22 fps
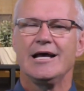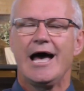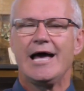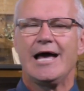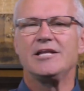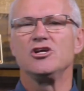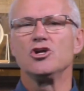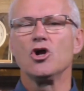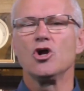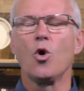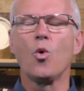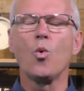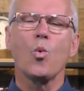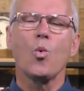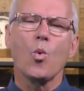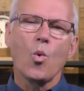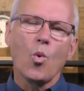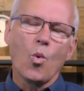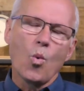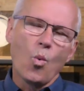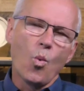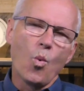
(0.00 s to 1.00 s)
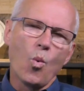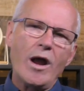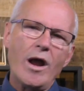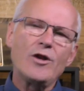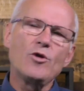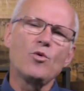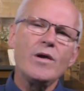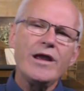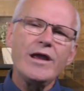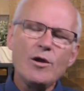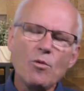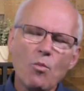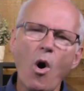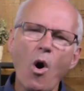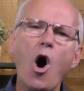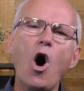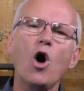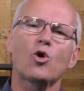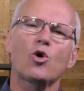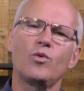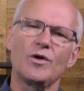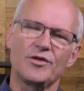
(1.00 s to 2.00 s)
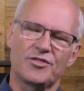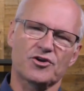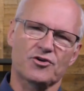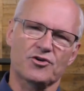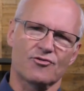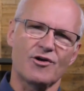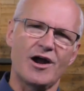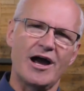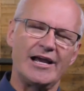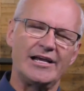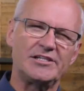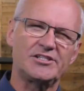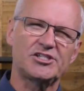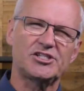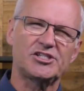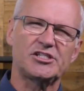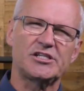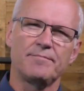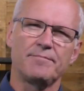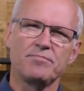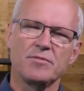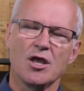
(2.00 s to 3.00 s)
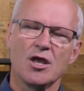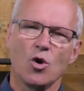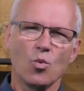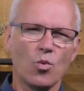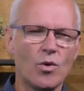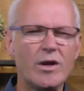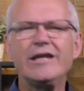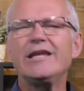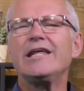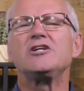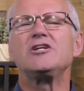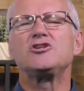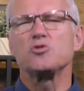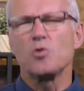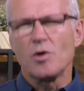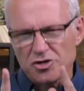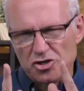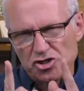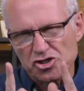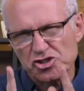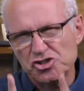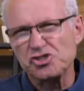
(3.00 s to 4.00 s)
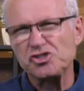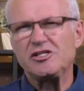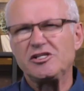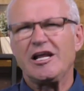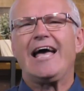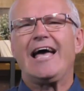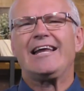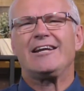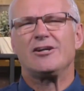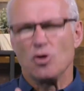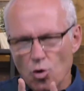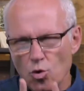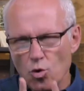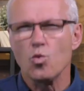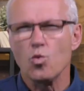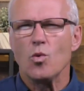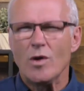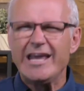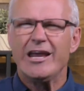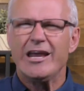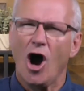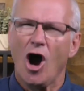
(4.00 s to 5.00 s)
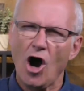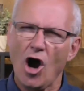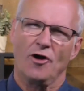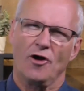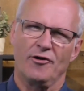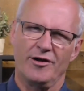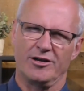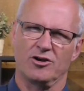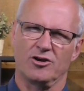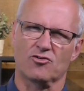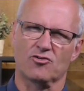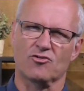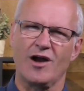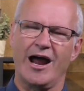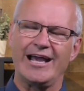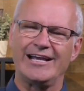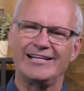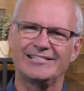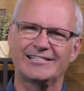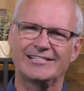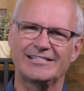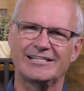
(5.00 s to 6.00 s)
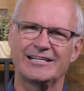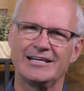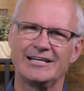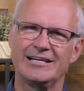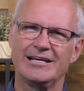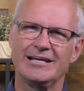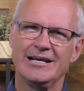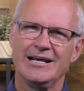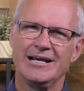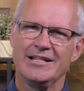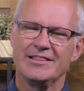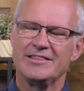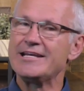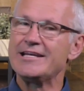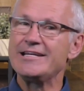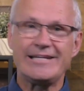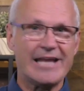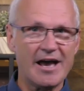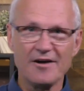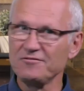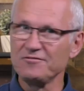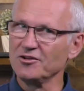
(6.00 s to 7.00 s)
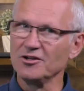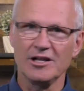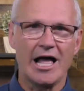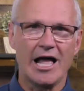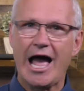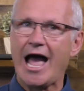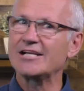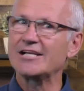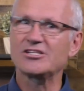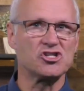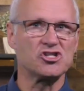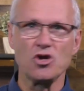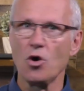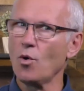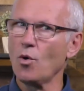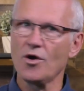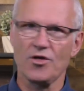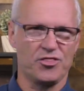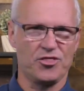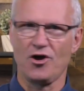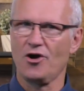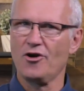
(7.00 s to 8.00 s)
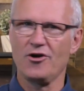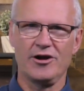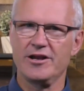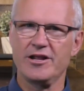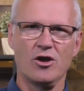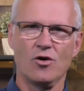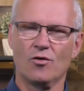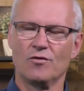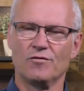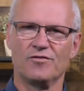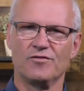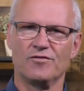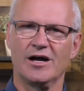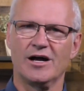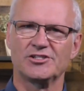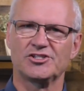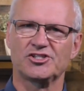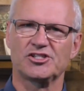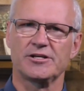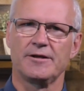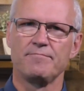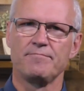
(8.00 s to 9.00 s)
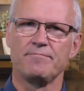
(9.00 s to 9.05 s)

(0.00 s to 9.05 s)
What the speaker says: And you know, when we walk with Christ, we need to understand who we are in Christ. The devil has no authority over us.